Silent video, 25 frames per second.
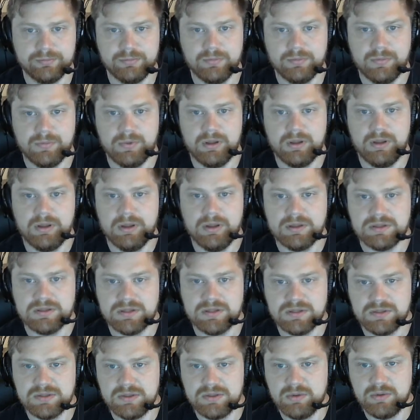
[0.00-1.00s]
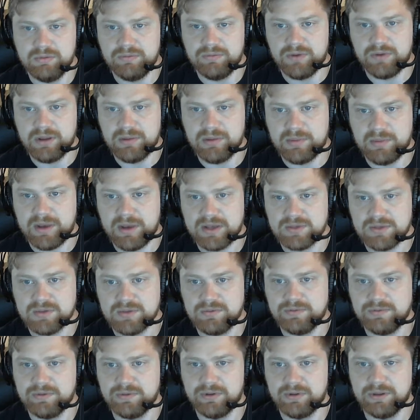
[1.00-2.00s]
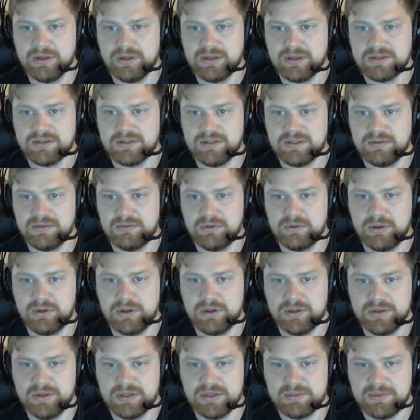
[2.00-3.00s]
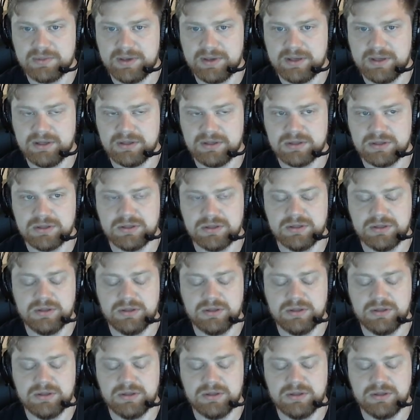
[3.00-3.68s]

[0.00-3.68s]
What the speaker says: It says you can find the password for the next level on this page.